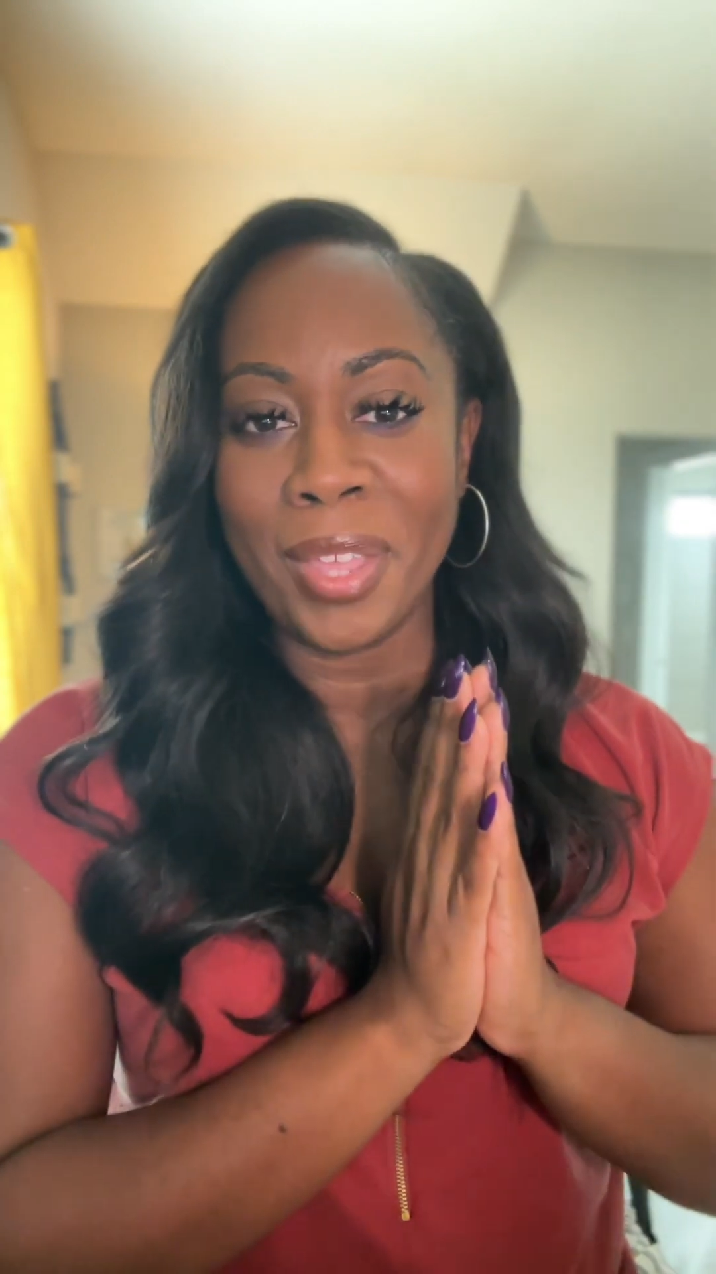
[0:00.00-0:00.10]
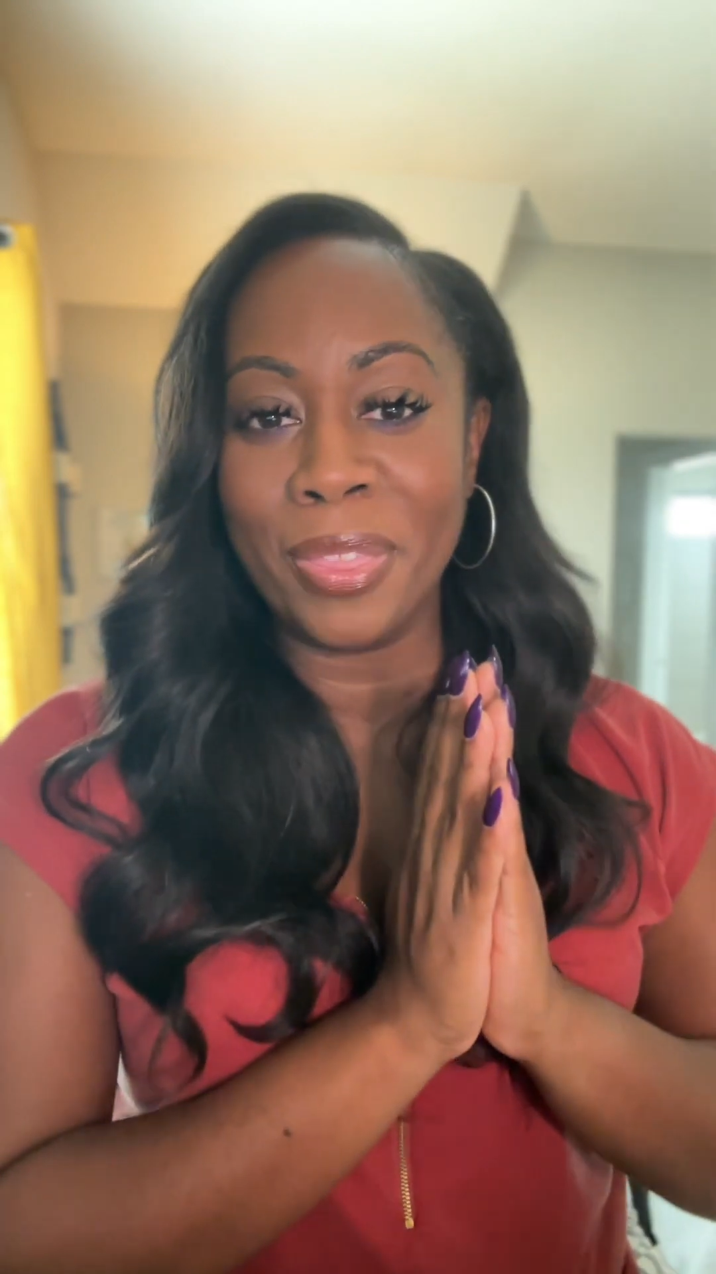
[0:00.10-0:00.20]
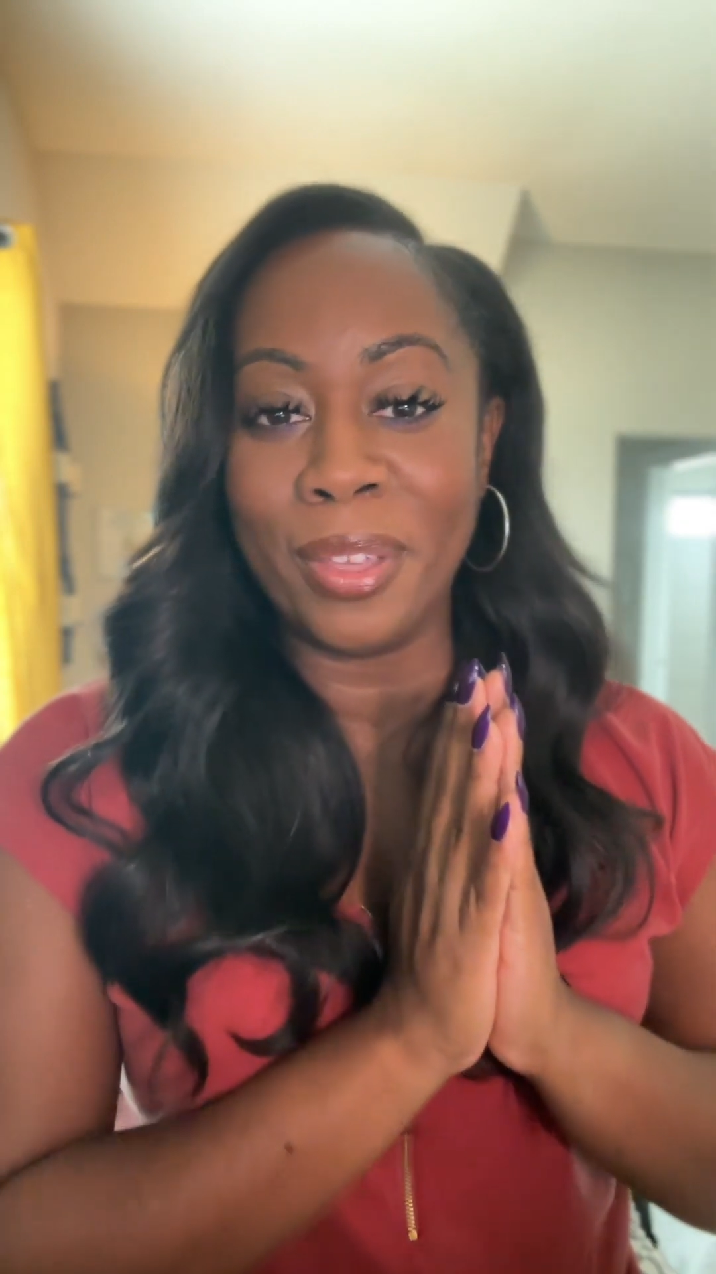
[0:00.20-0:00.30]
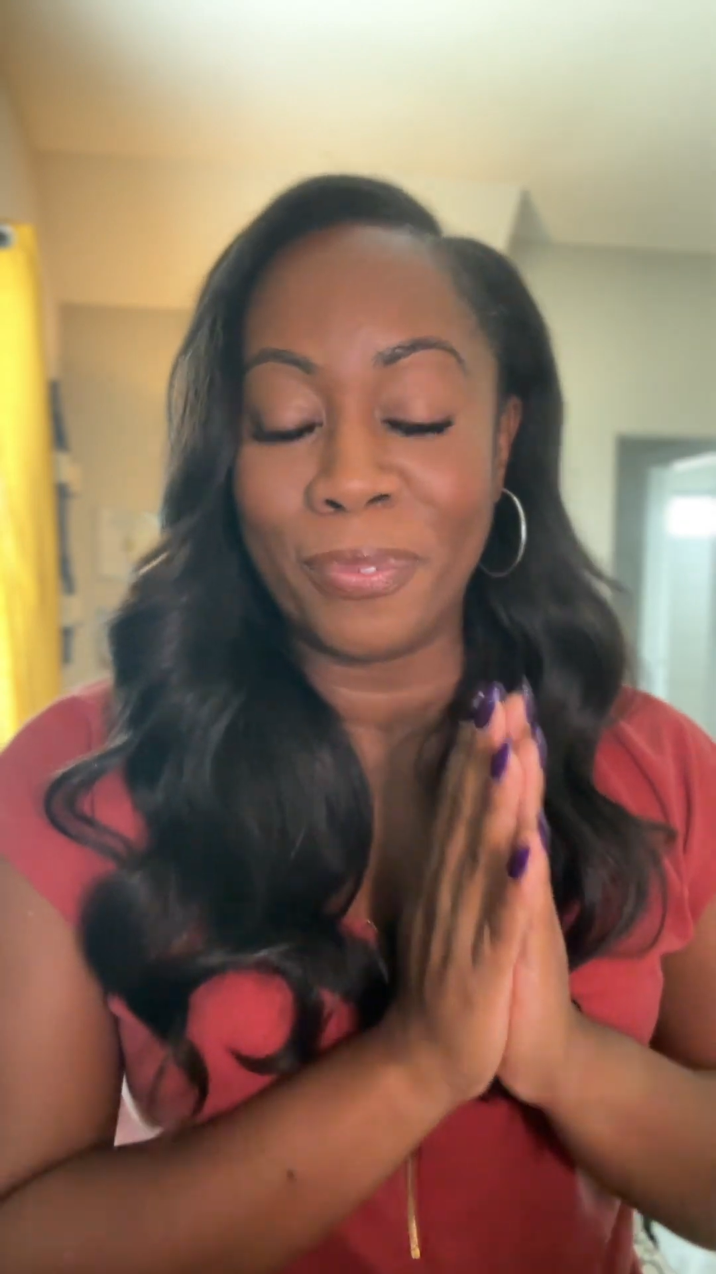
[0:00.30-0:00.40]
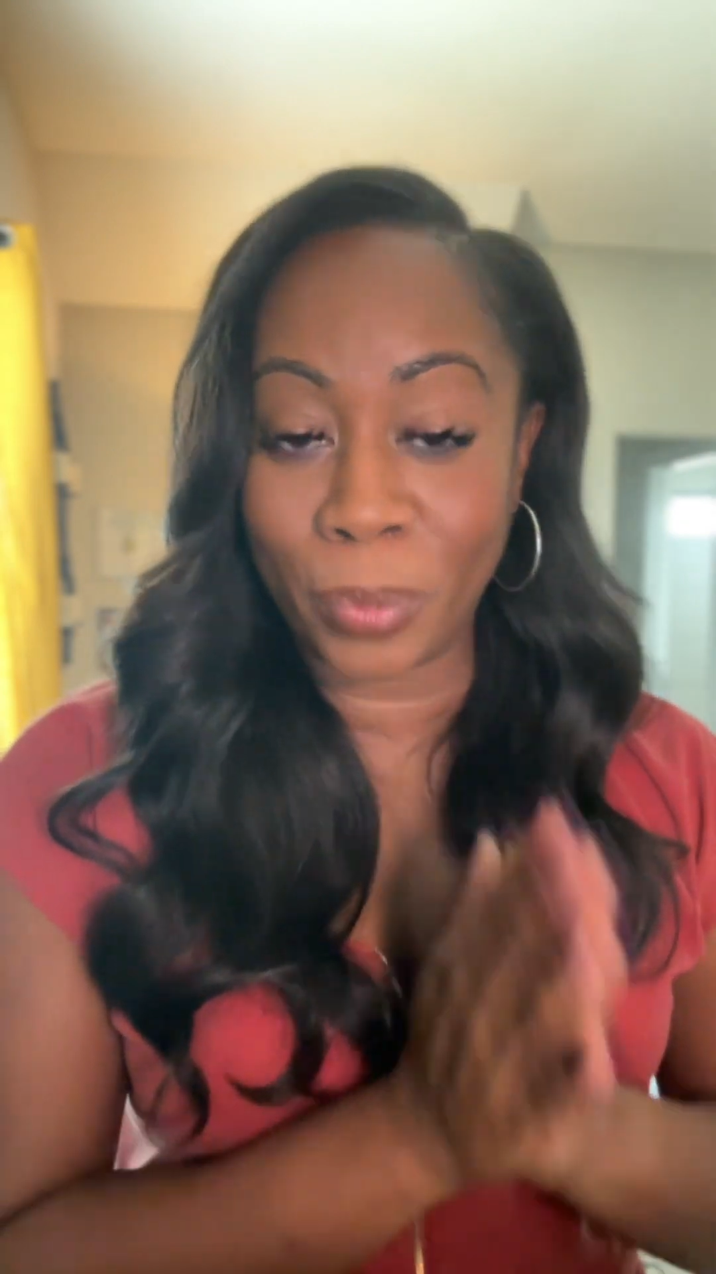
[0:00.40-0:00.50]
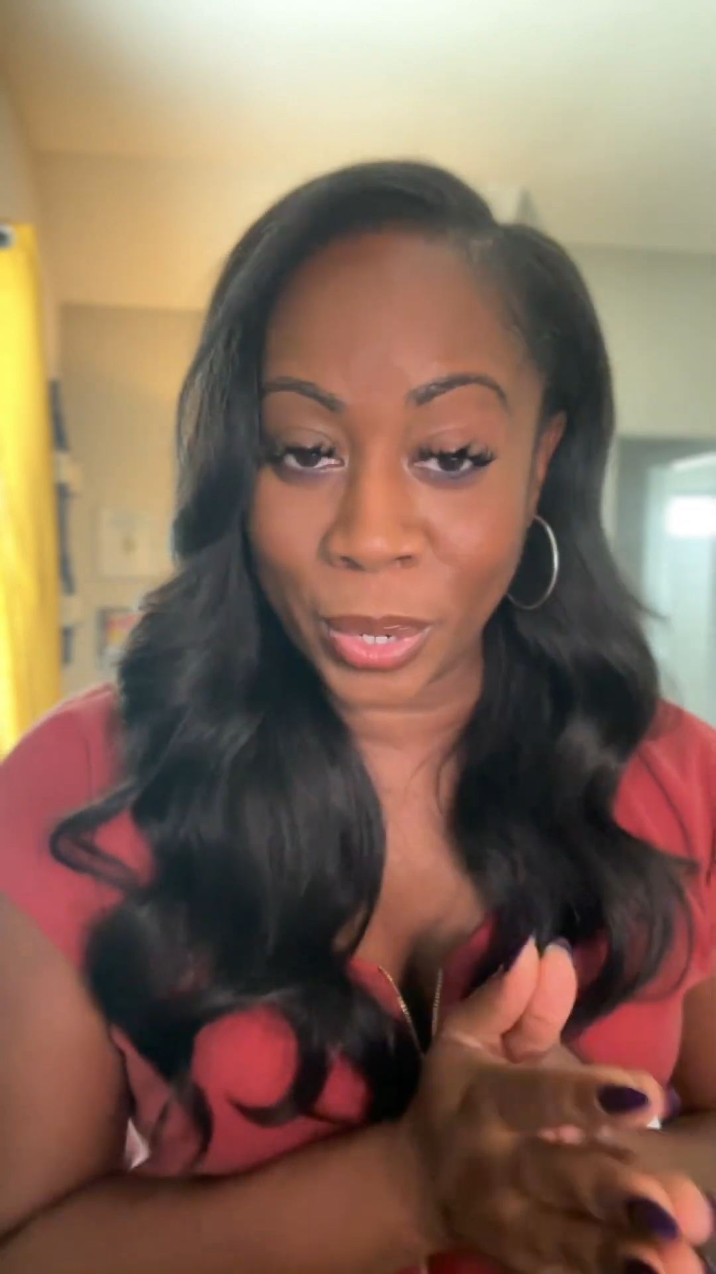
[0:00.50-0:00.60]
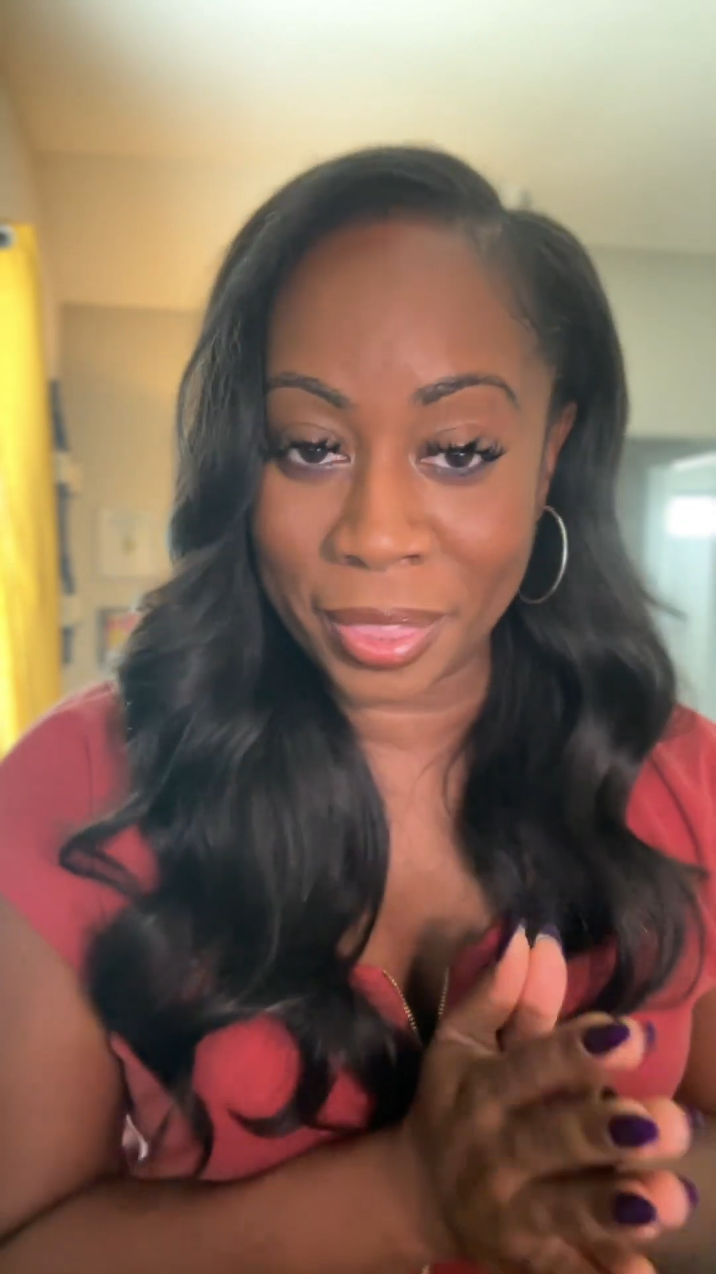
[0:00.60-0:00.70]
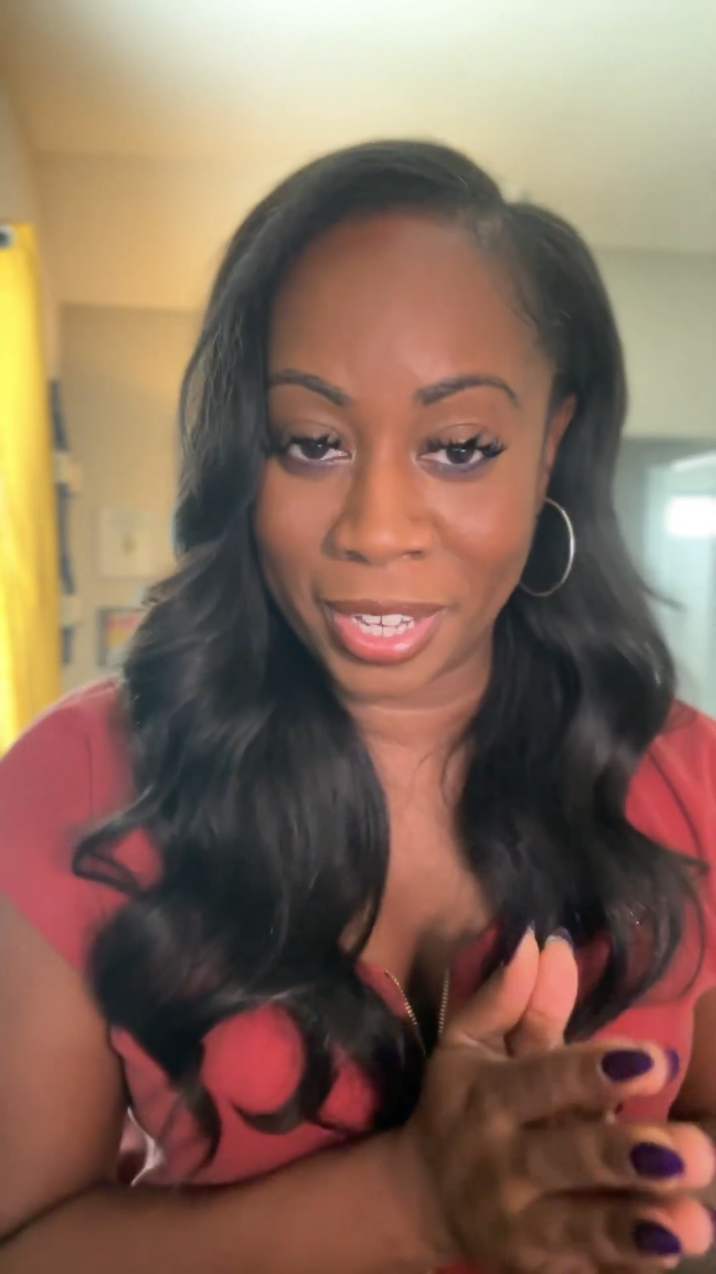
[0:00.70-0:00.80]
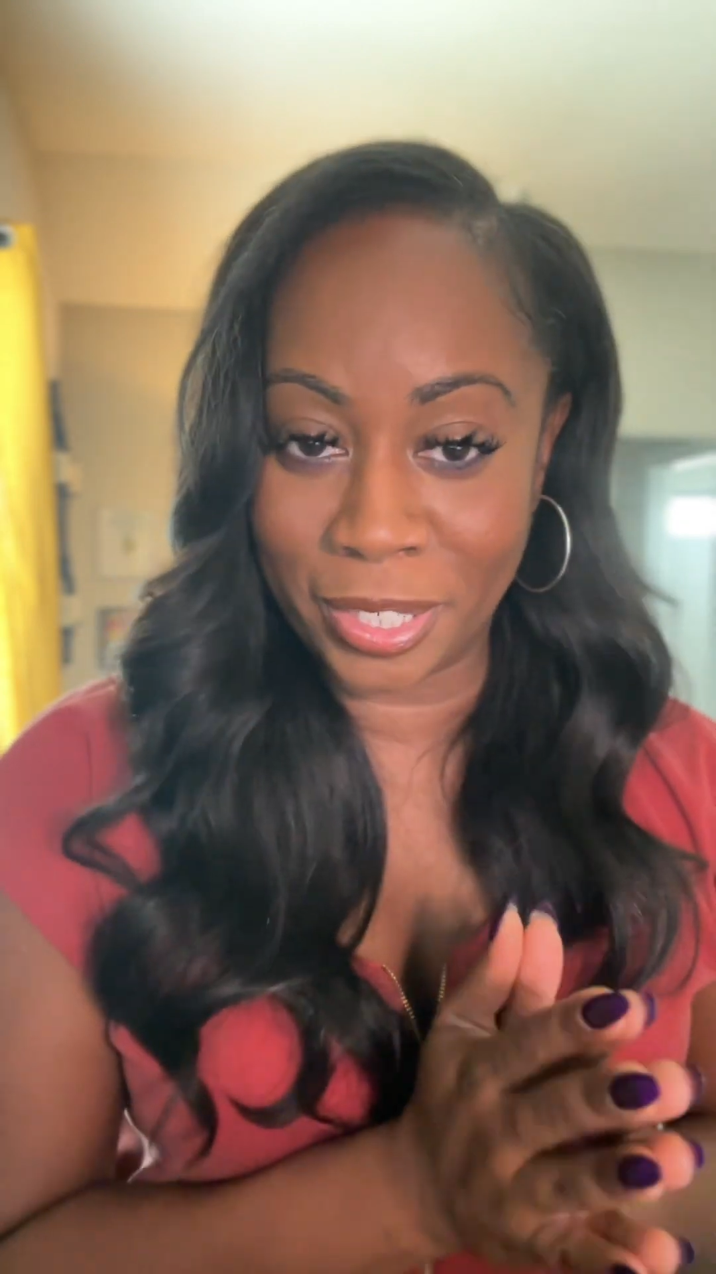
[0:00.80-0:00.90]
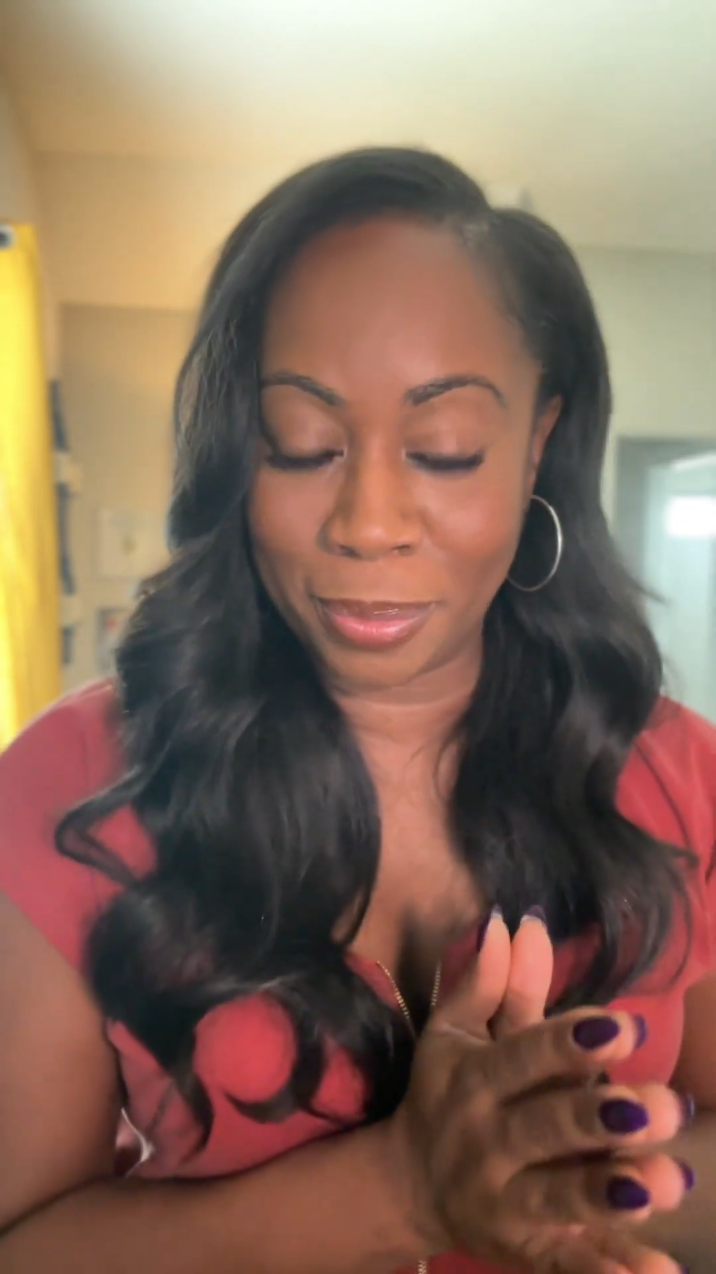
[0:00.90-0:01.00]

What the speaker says: the four things